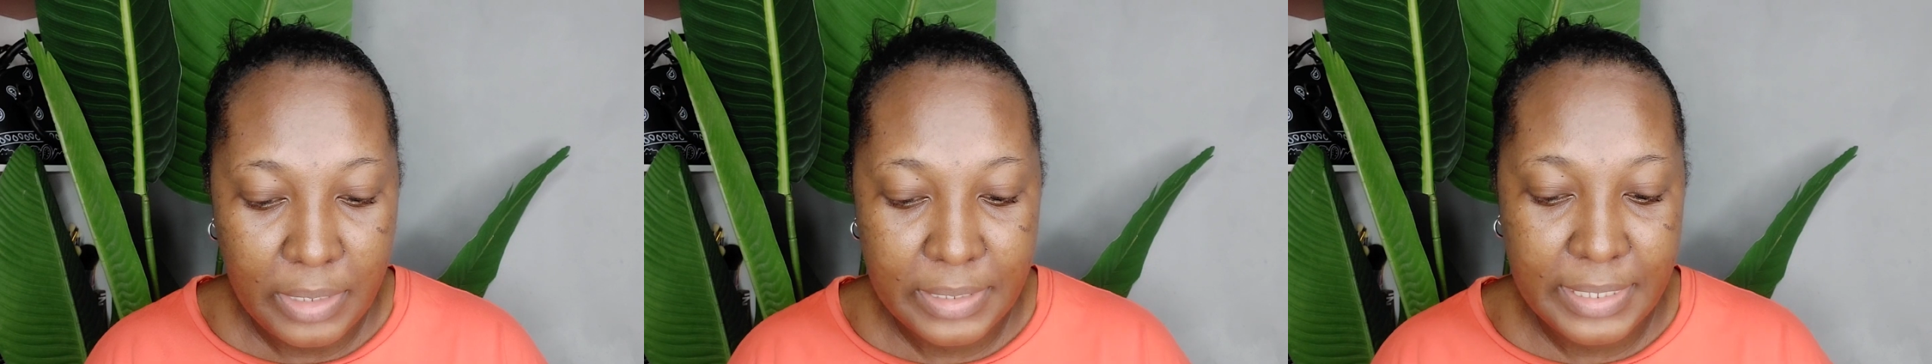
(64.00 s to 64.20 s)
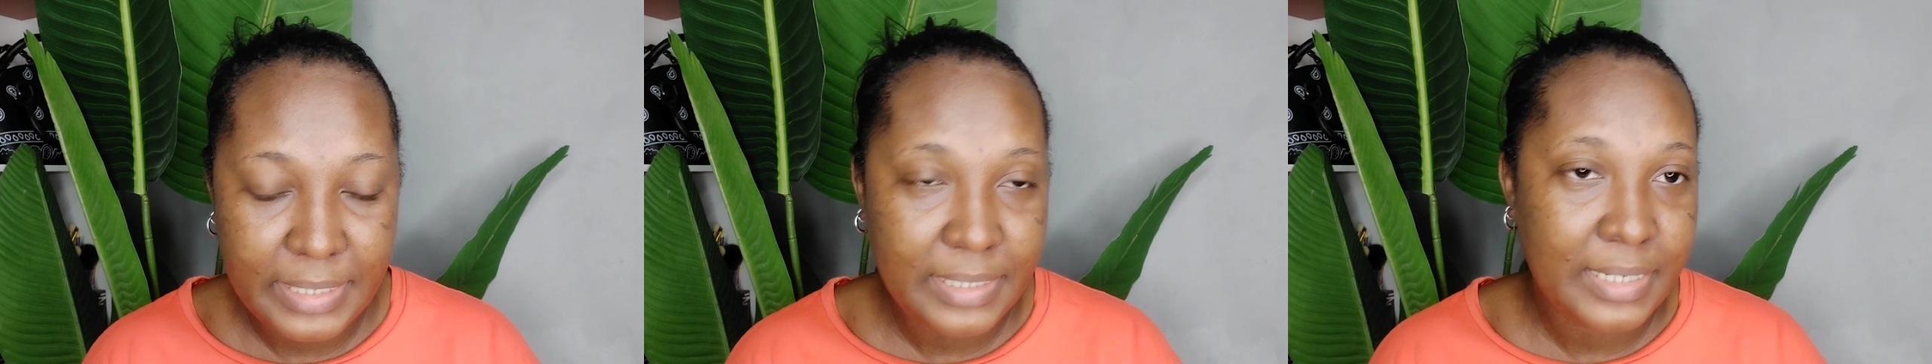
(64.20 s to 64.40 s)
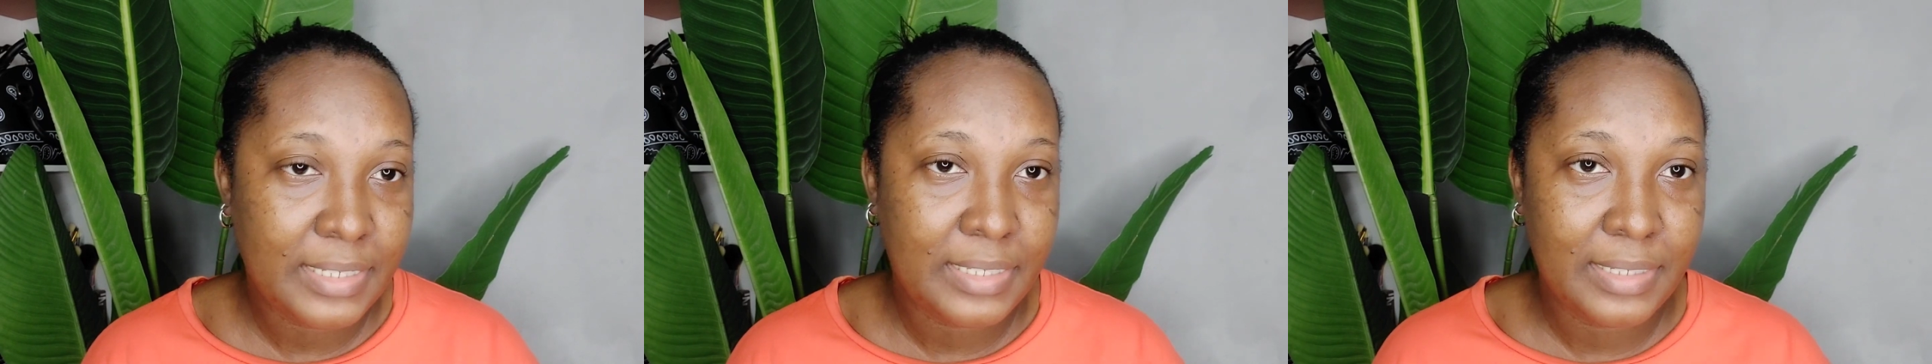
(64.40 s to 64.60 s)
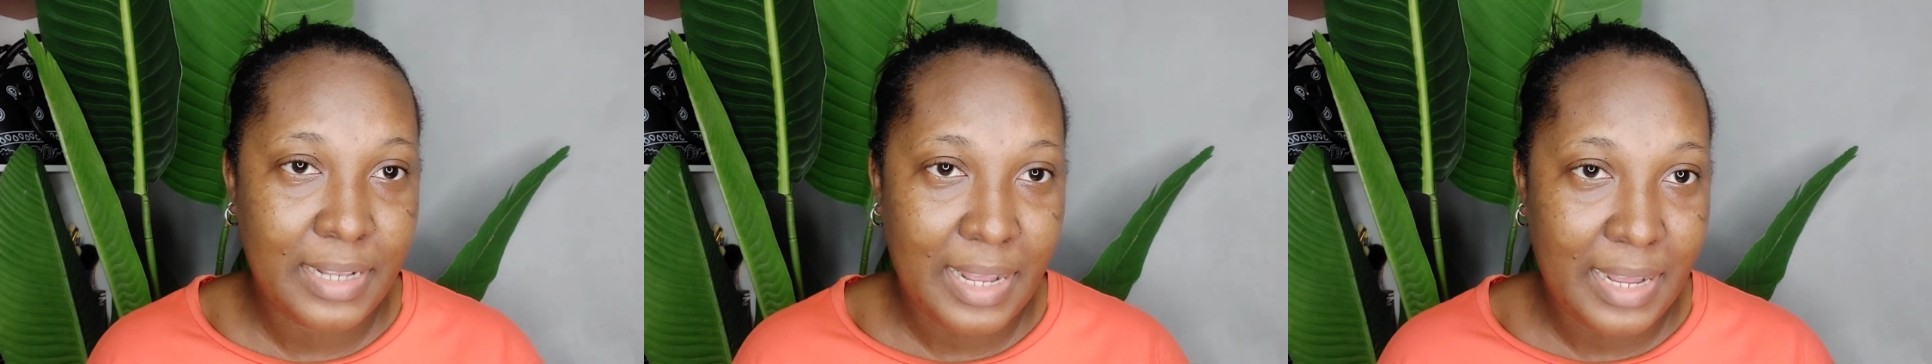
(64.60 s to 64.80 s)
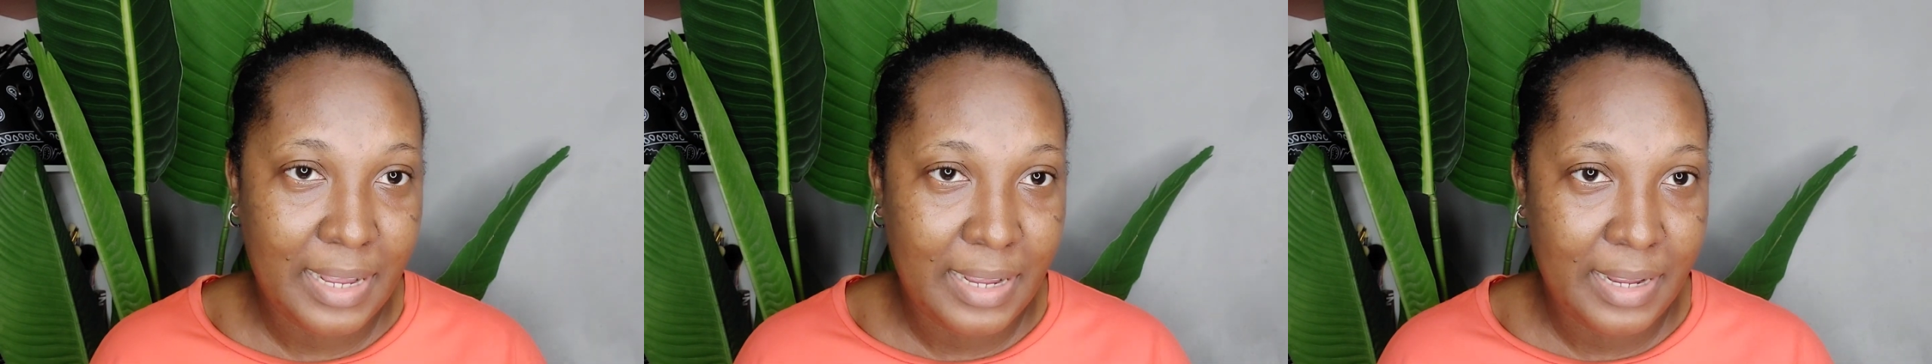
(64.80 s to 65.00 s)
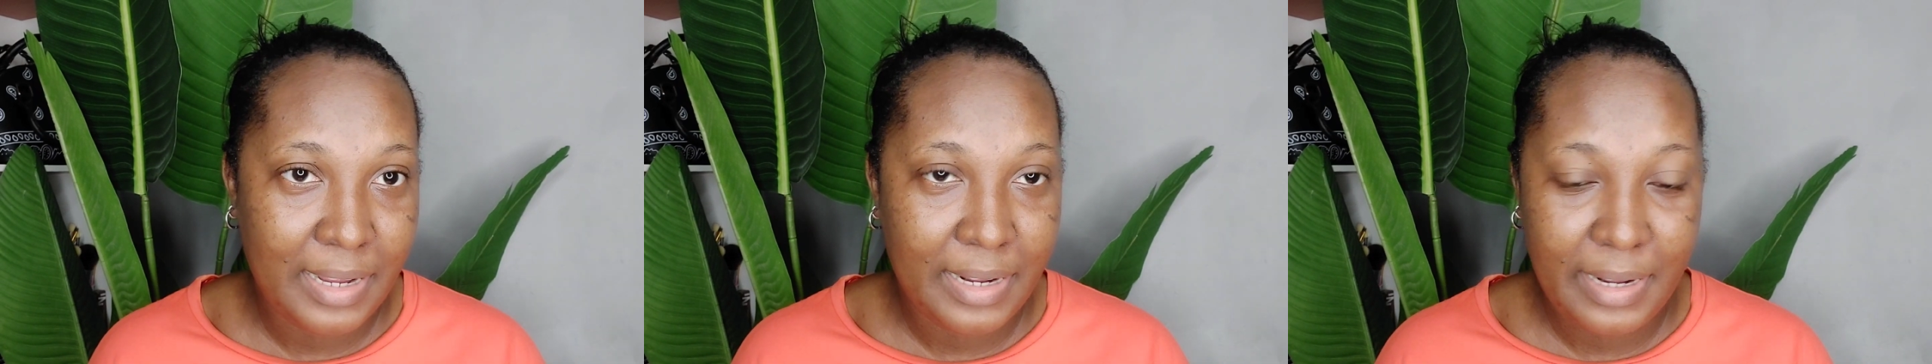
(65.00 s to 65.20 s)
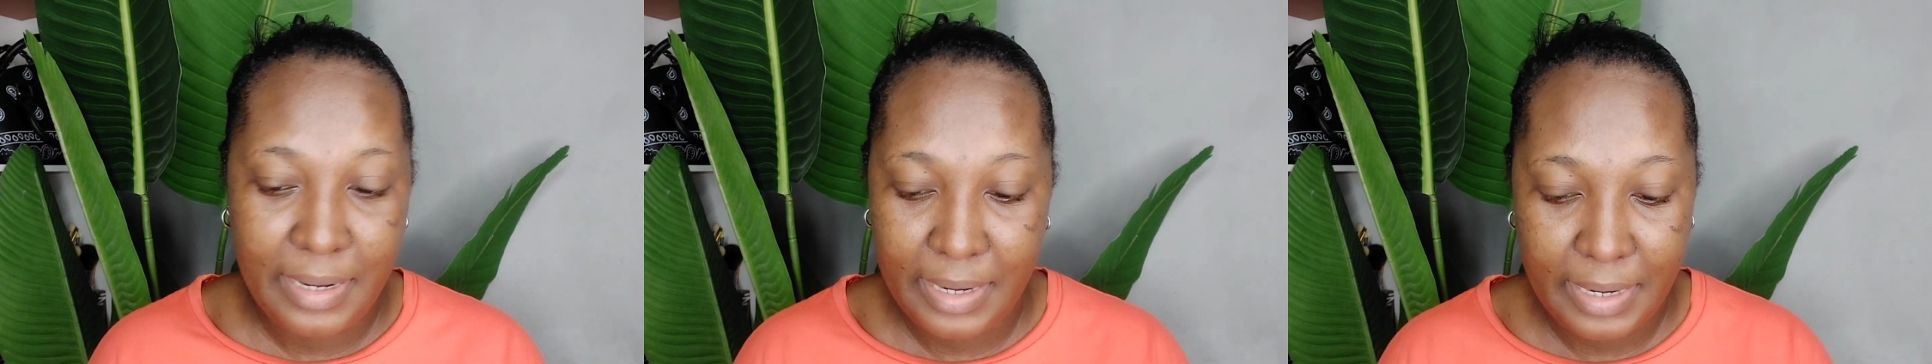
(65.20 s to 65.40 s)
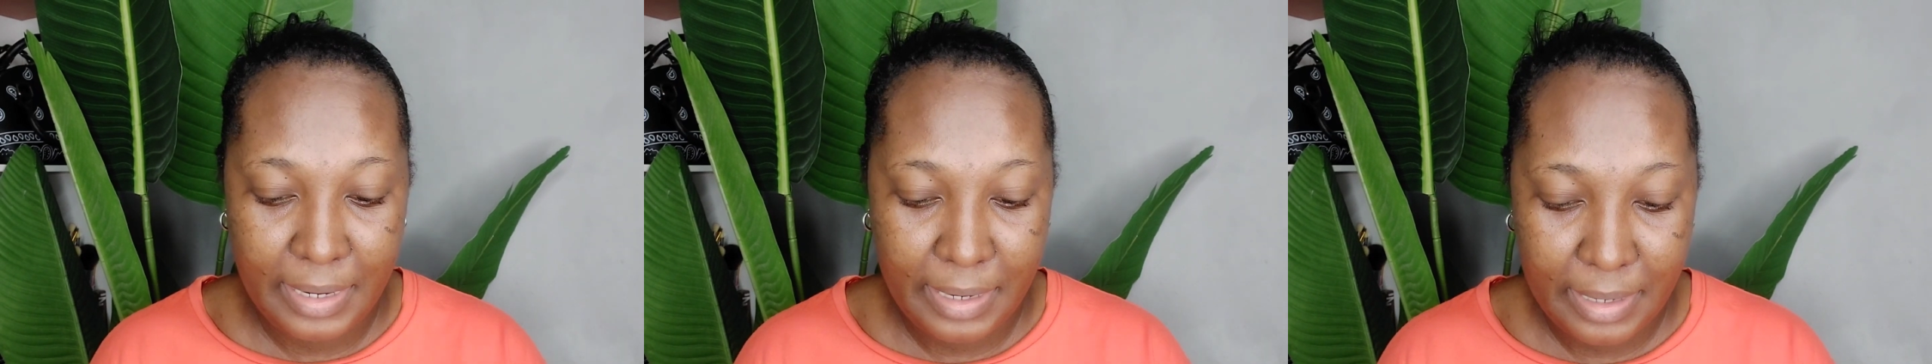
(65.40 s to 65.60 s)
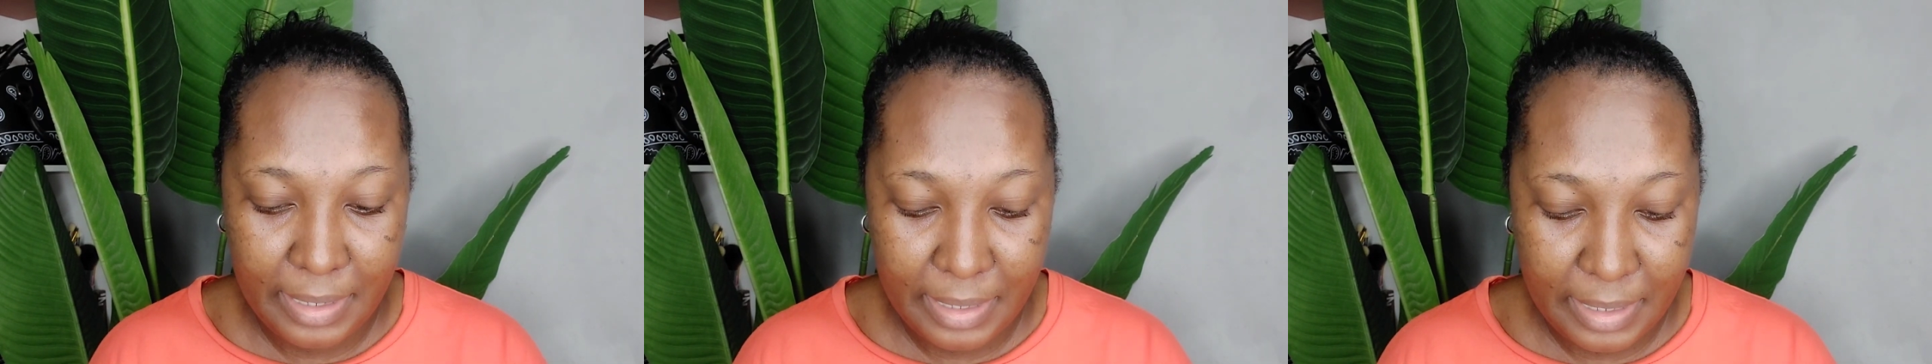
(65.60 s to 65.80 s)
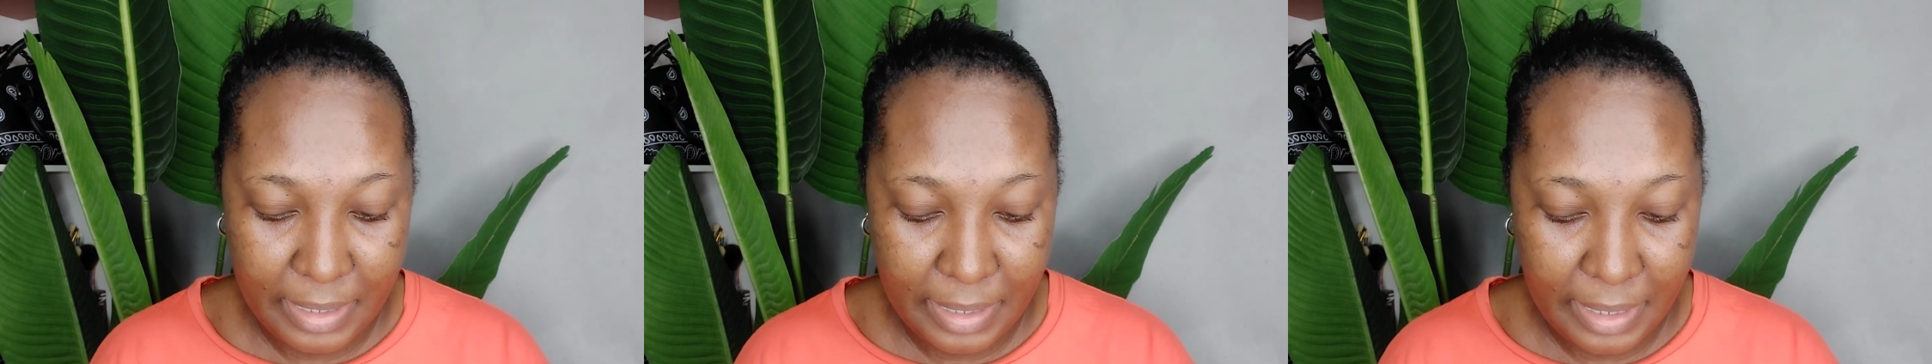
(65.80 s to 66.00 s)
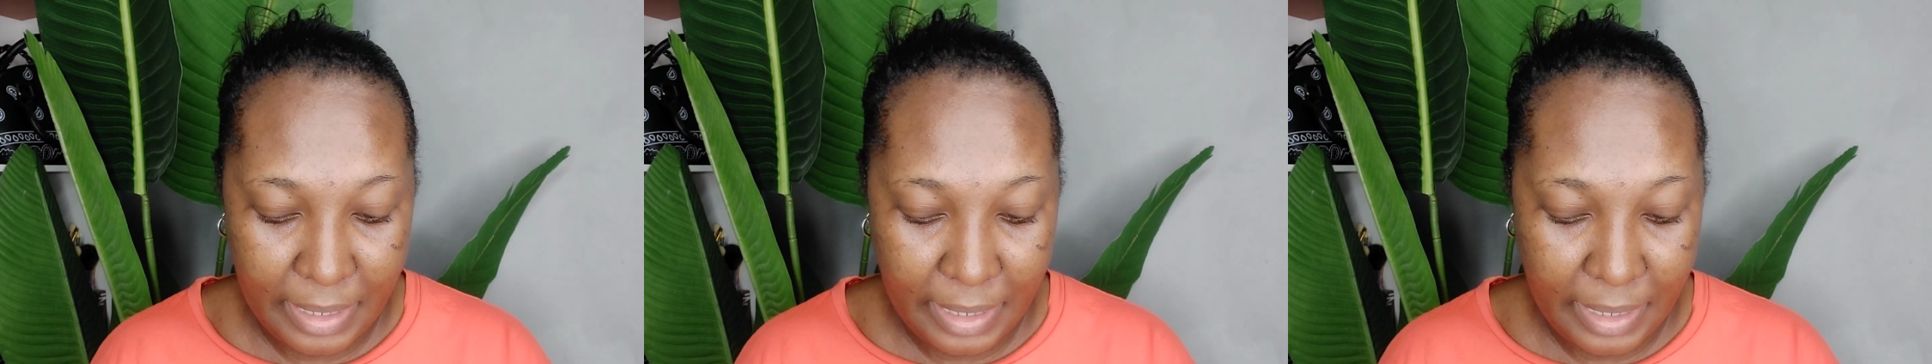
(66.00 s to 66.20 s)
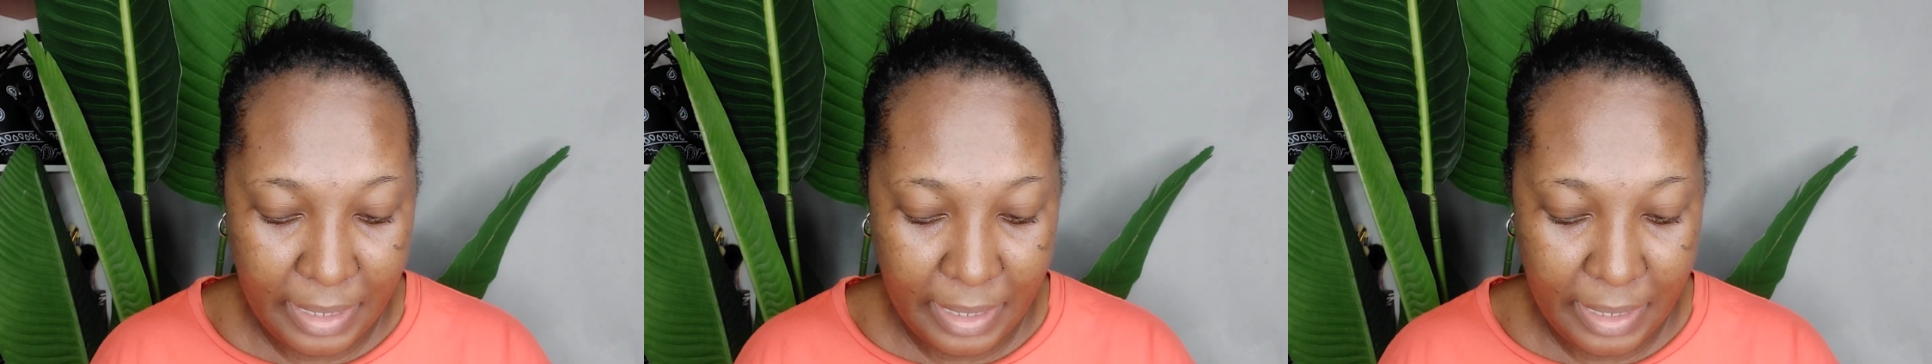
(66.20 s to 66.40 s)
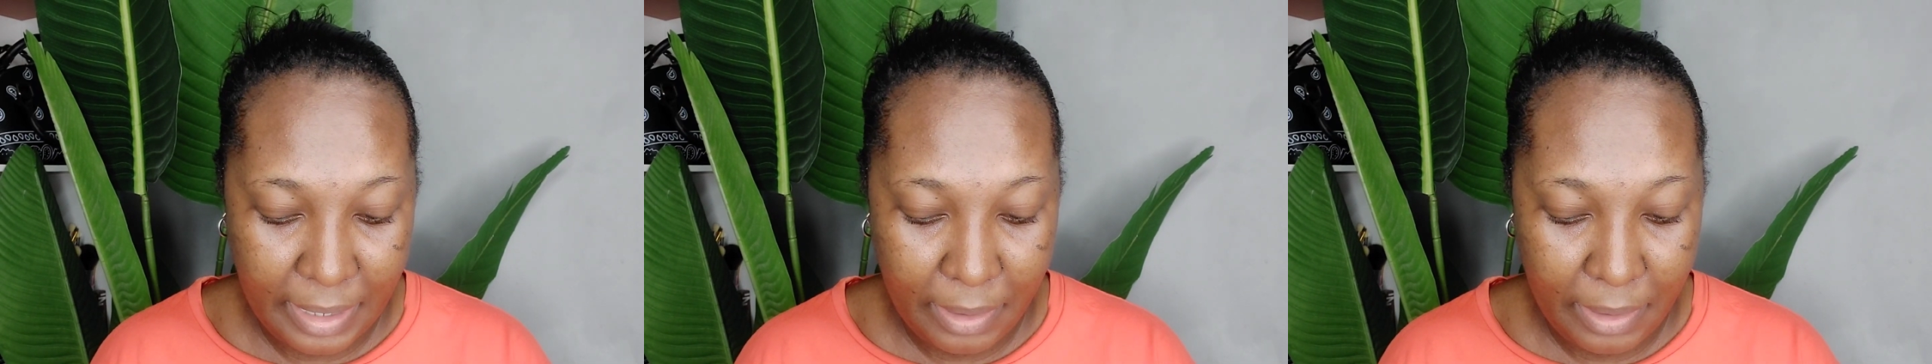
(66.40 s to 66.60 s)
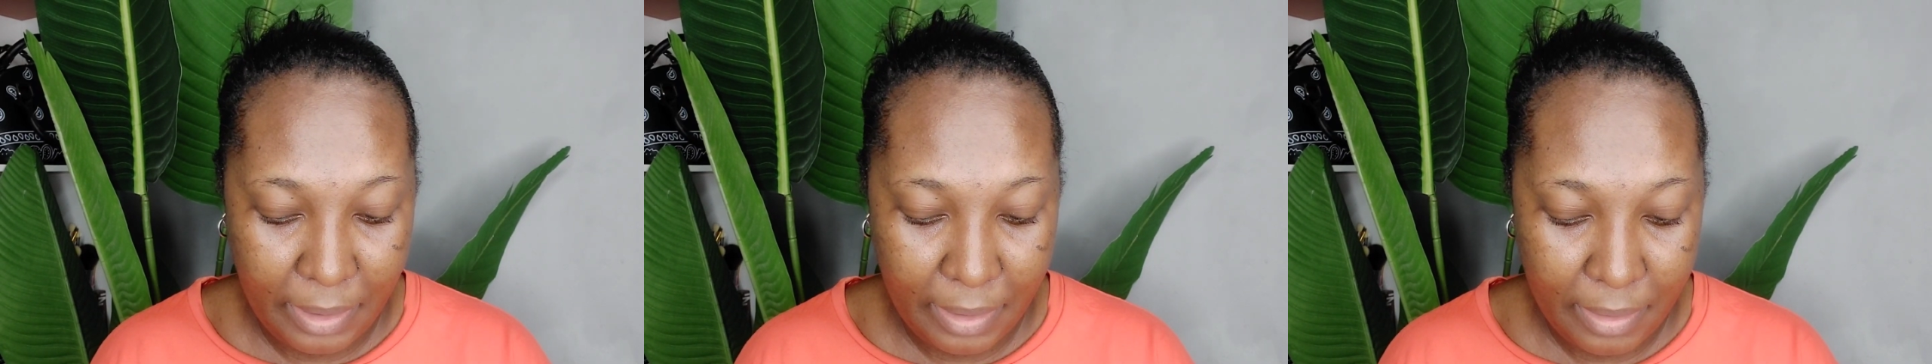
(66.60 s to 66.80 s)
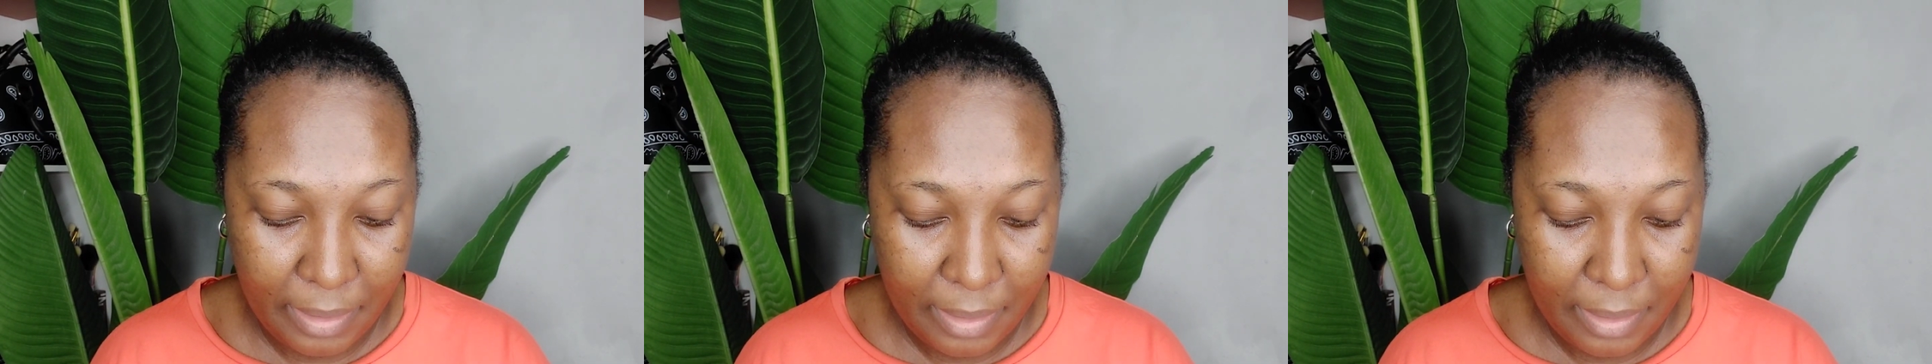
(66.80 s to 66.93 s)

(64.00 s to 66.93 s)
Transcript: Since it's not a